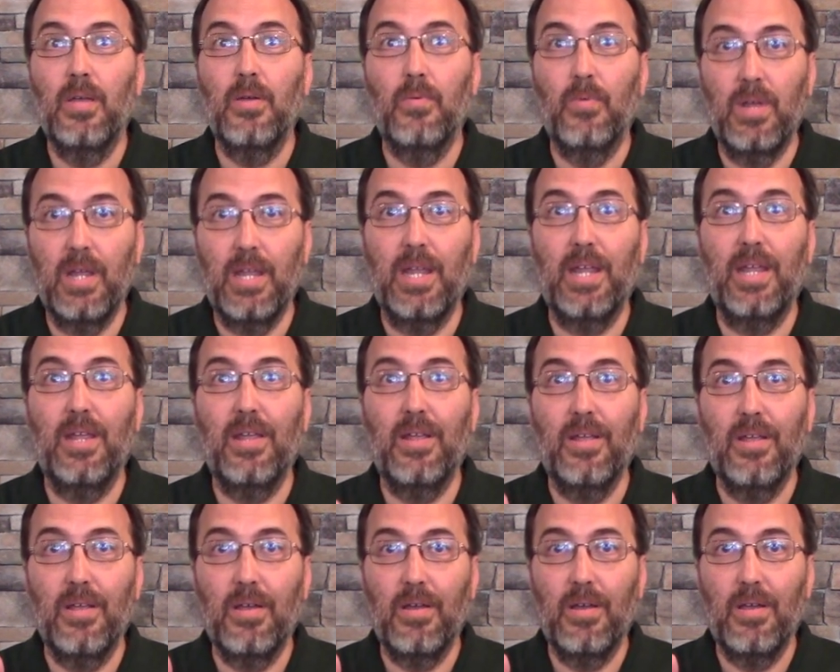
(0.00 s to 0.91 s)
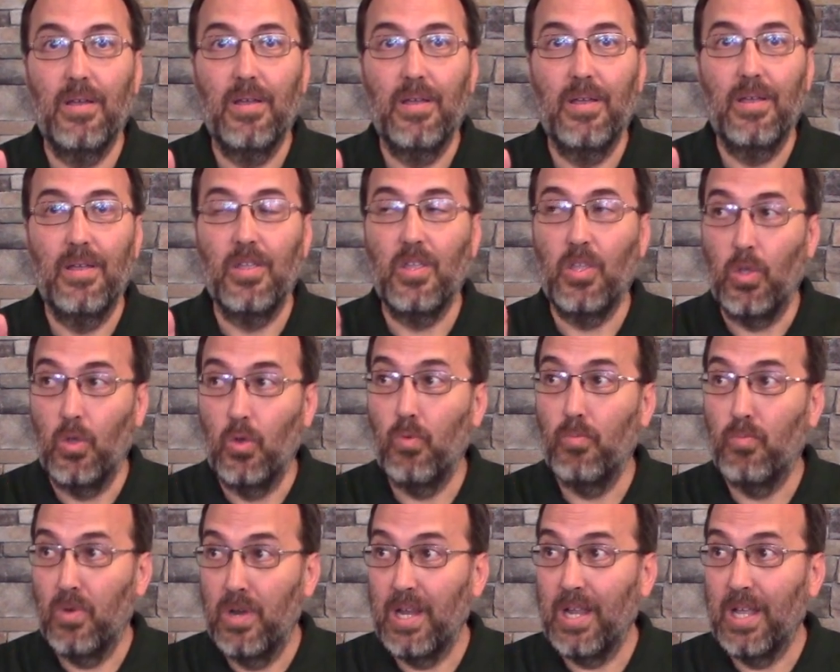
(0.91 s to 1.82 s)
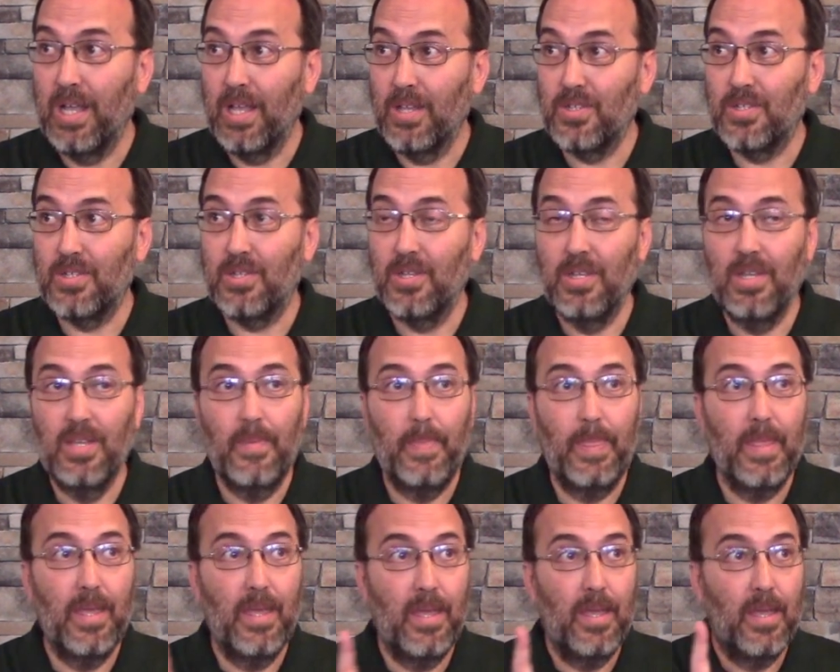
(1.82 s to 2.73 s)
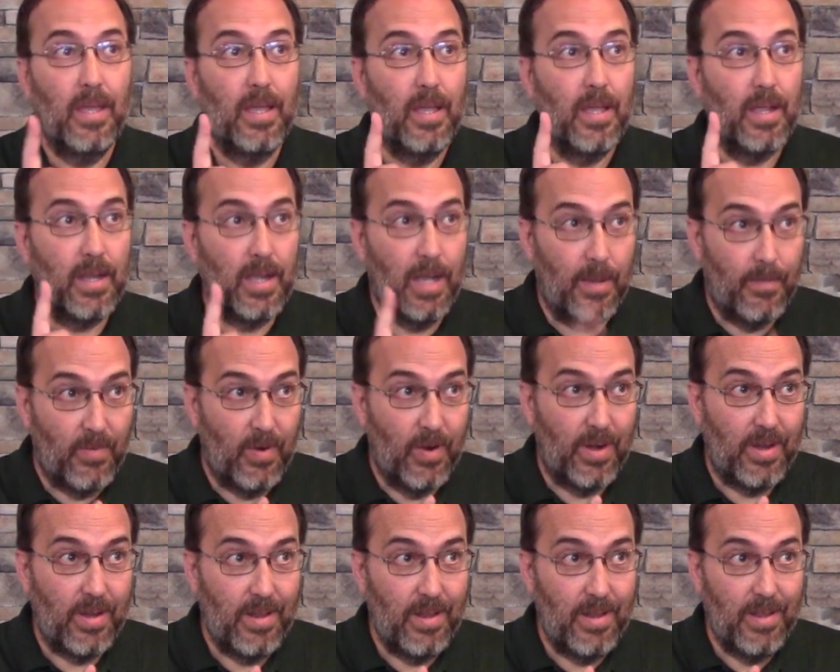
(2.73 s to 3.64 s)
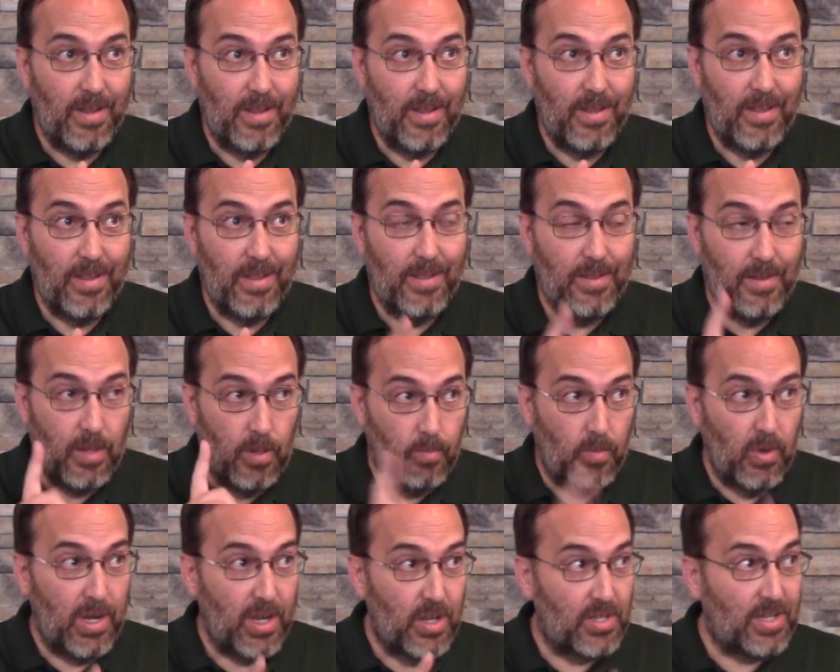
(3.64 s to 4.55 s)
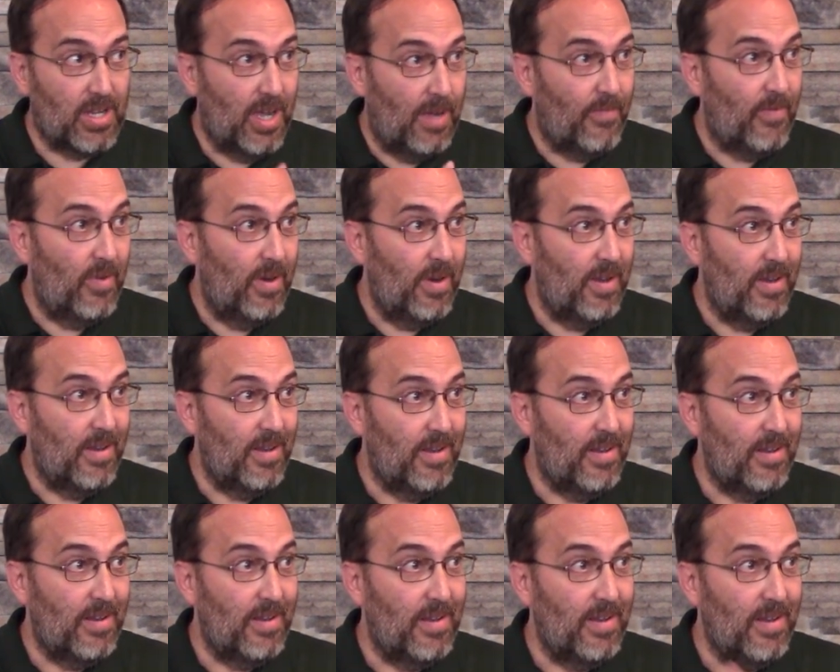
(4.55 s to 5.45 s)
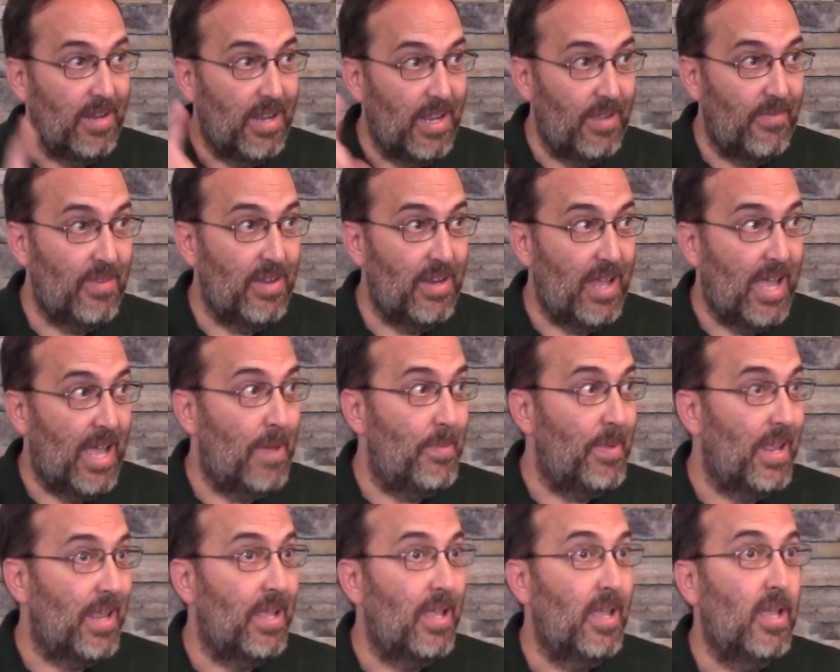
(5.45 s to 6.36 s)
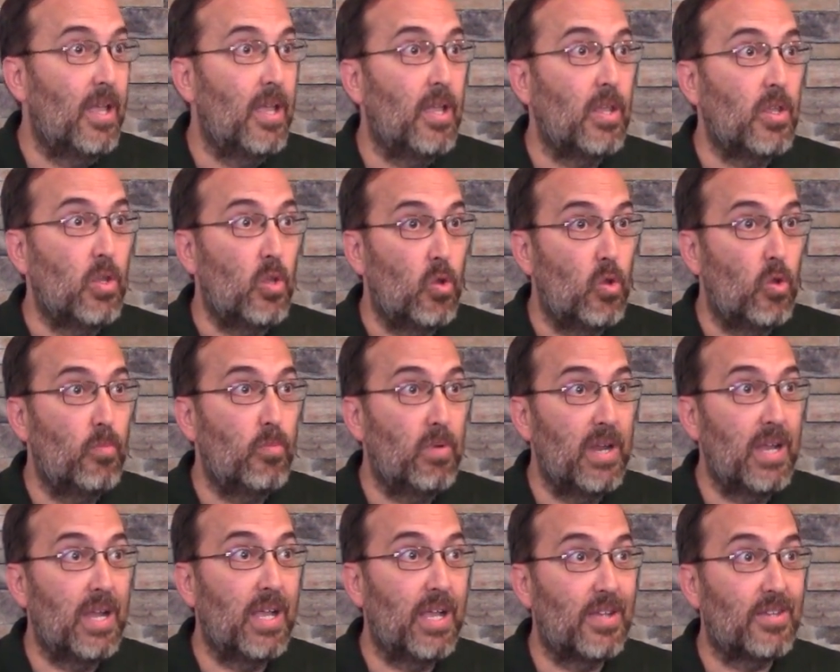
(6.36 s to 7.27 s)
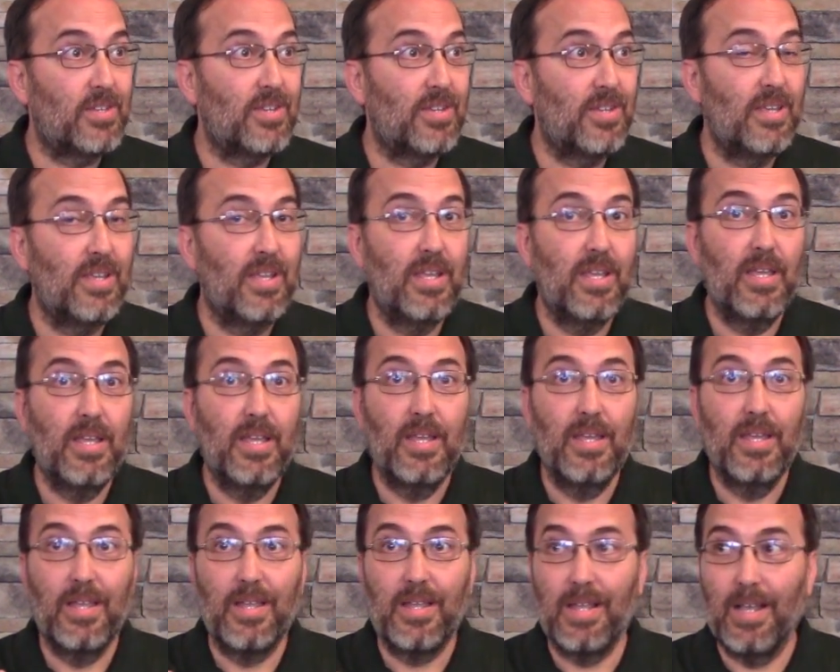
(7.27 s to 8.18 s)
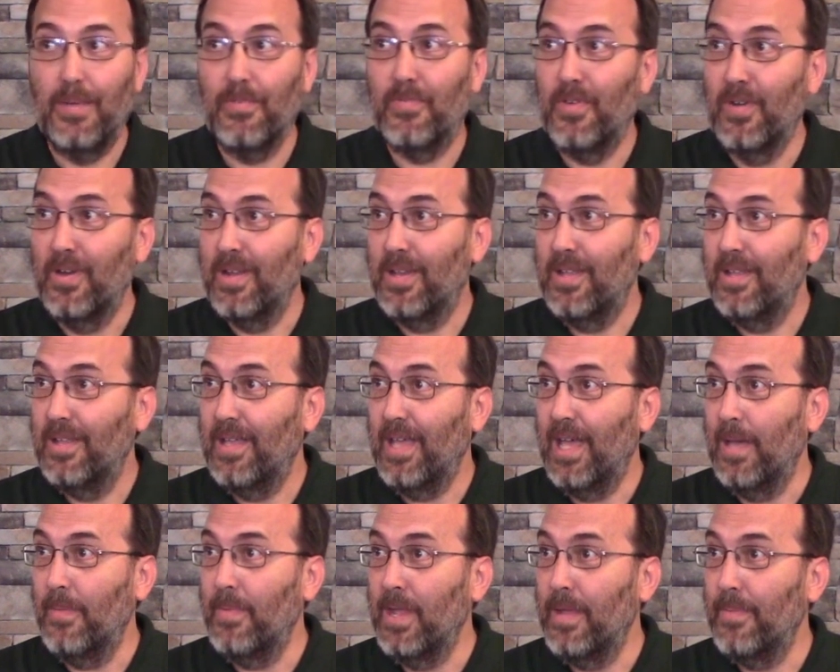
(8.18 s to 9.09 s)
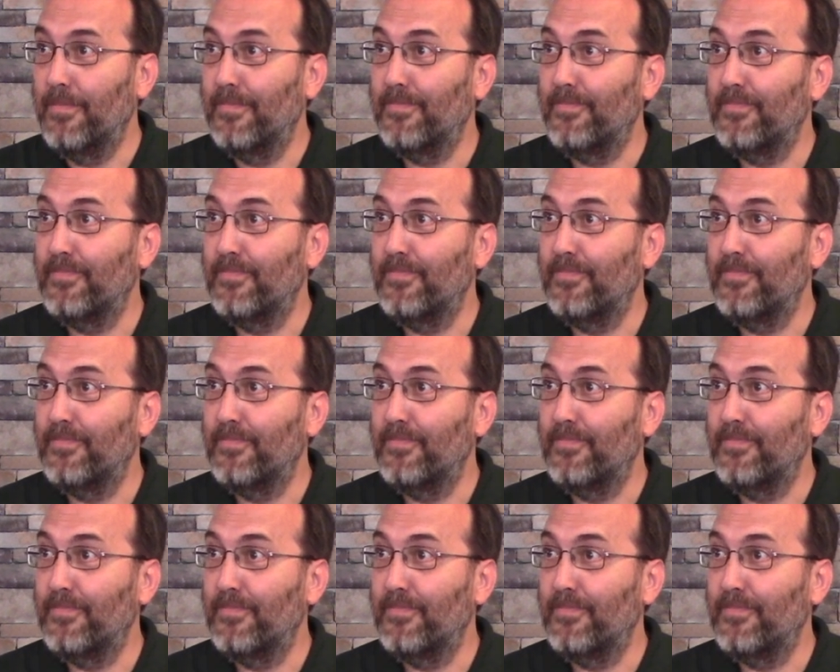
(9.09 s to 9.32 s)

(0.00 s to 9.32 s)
You bring us comfort. You bring us comfort. Even Abby. You bring us comfort, Abby.